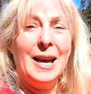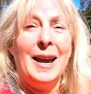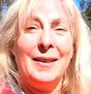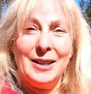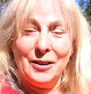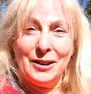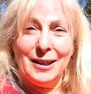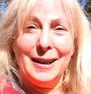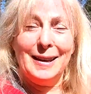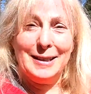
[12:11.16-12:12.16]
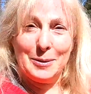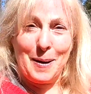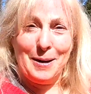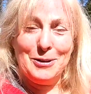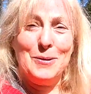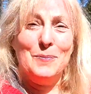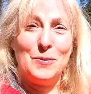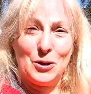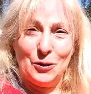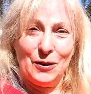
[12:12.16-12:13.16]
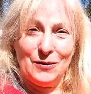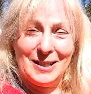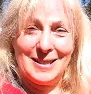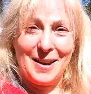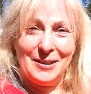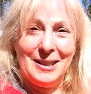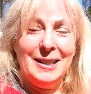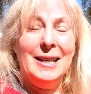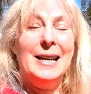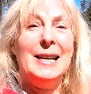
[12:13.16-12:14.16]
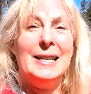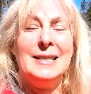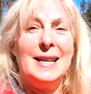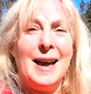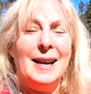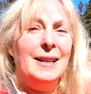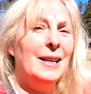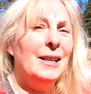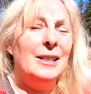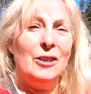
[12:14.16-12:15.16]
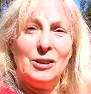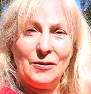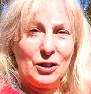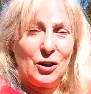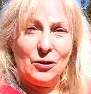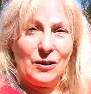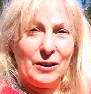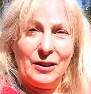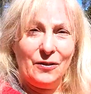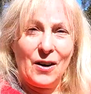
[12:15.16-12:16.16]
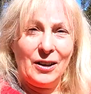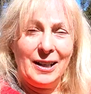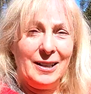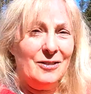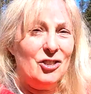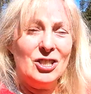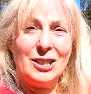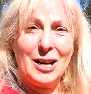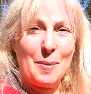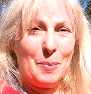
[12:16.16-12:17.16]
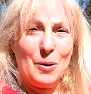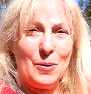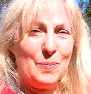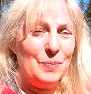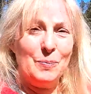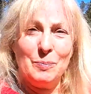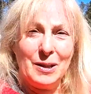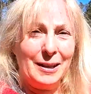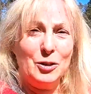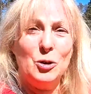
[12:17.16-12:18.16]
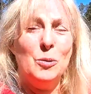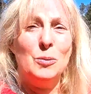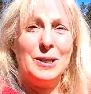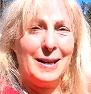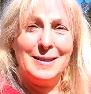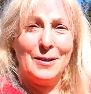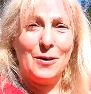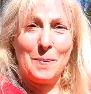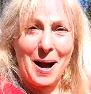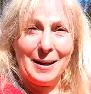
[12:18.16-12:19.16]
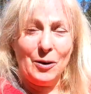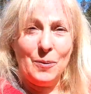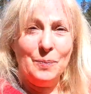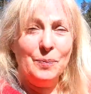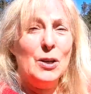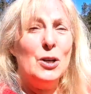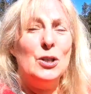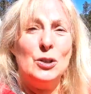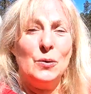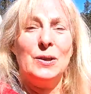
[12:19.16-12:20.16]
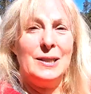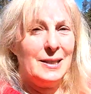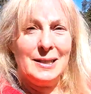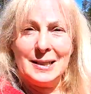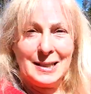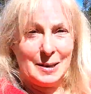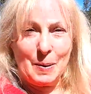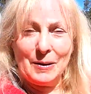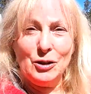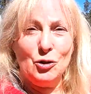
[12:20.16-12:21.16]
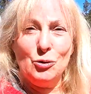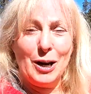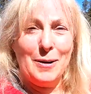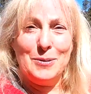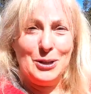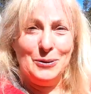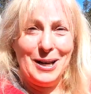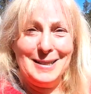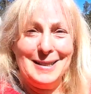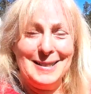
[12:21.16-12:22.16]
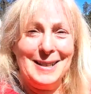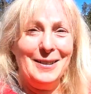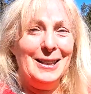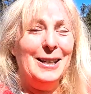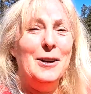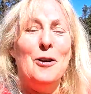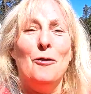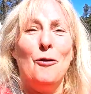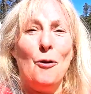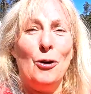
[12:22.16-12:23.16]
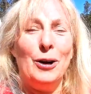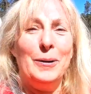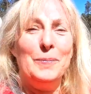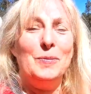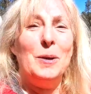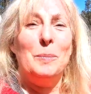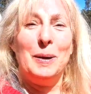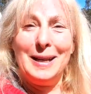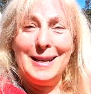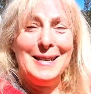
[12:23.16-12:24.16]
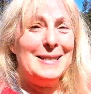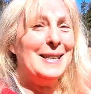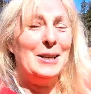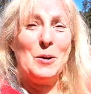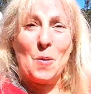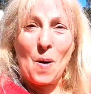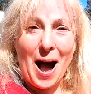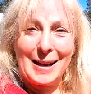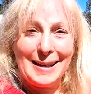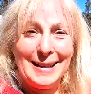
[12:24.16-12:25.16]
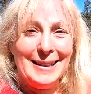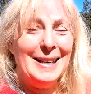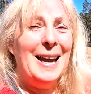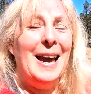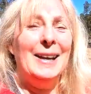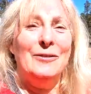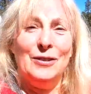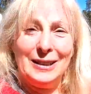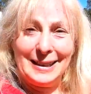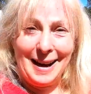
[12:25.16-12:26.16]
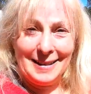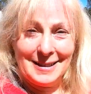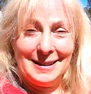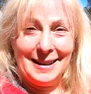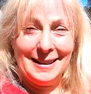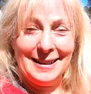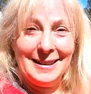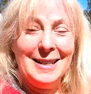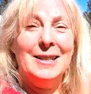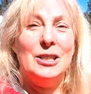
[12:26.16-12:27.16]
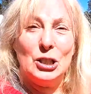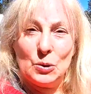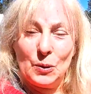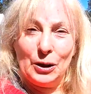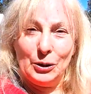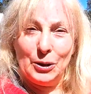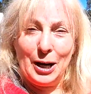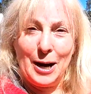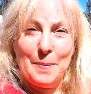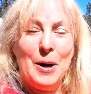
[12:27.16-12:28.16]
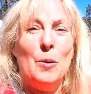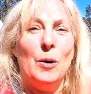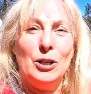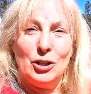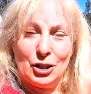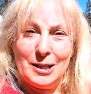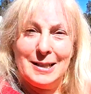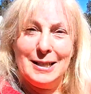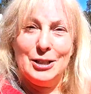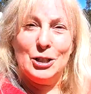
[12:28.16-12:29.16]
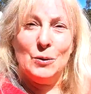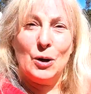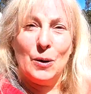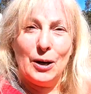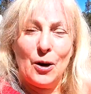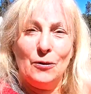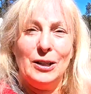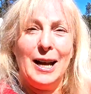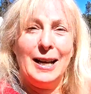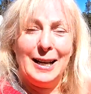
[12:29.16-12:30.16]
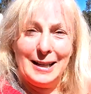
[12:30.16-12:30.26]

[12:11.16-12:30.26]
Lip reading: And the other thing I liked about 257 is that you don't have to go very far in, just a couple, like 2/10 of a mile. So this isn't a spot that you come to necessarily for peace and quiet and feeling isolated. This is where you come when you just need to do a quick overnight.